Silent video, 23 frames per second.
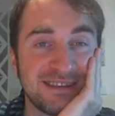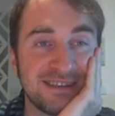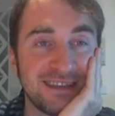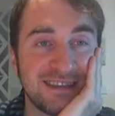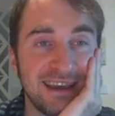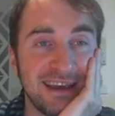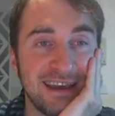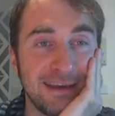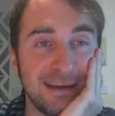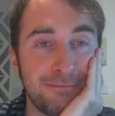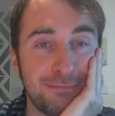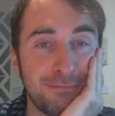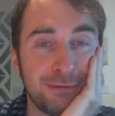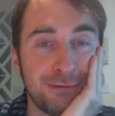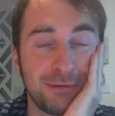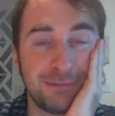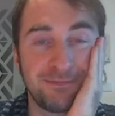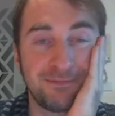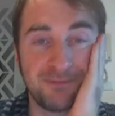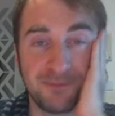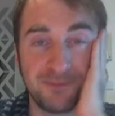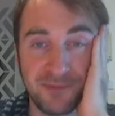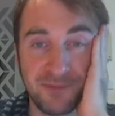step.
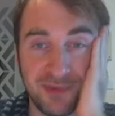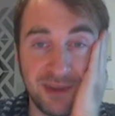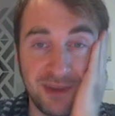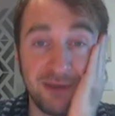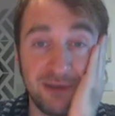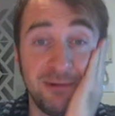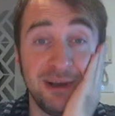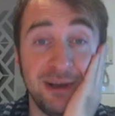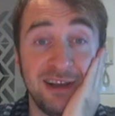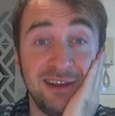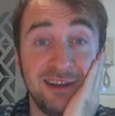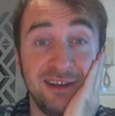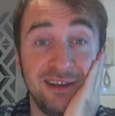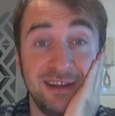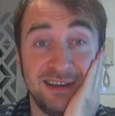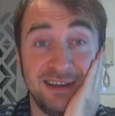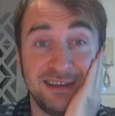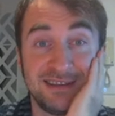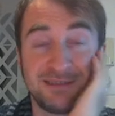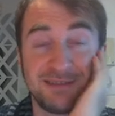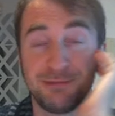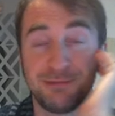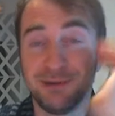Well,
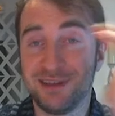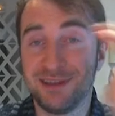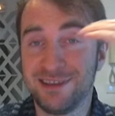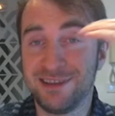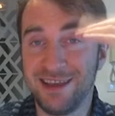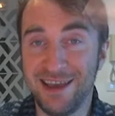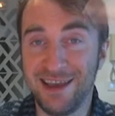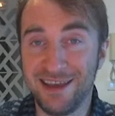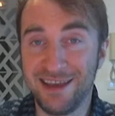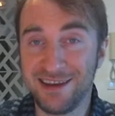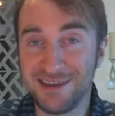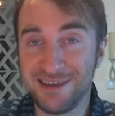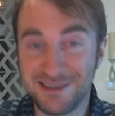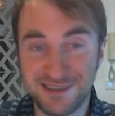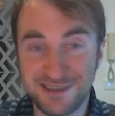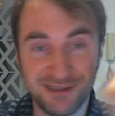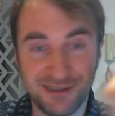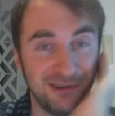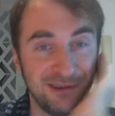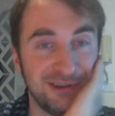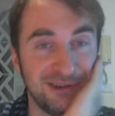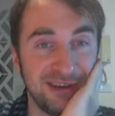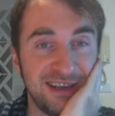as with any
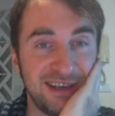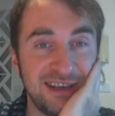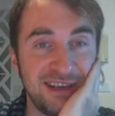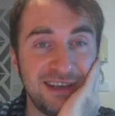story,